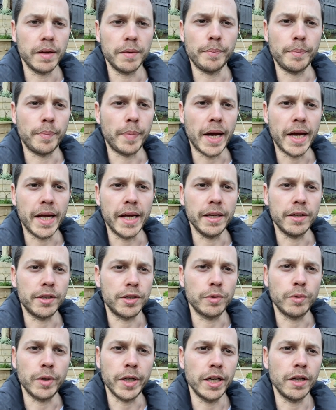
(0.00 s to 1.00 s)
Pay
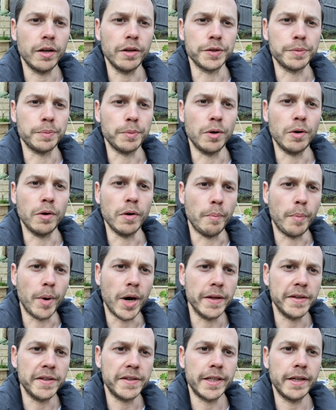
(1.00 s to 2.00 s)
$20 more,
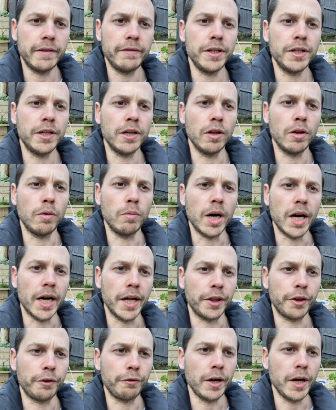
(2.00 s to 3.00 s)
buy the $70
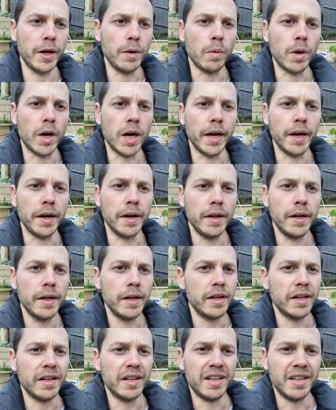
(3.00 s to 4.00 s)
one, 3-in-1,
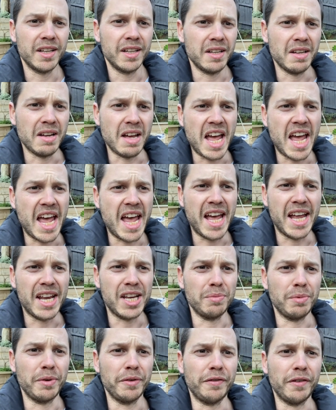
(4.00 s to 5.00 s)
and
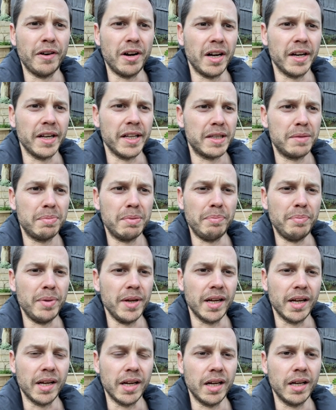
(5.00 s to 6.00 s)
you'll be fine. It's a bit
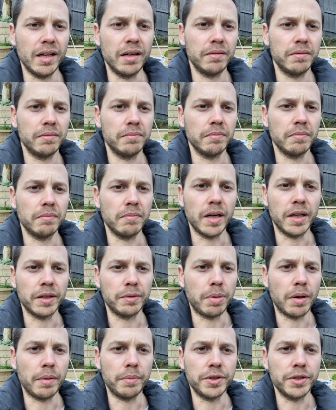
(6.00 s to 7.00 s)
bigger. I
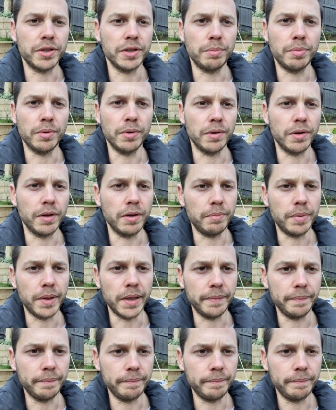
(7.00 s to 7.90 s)
probably should have bought it, but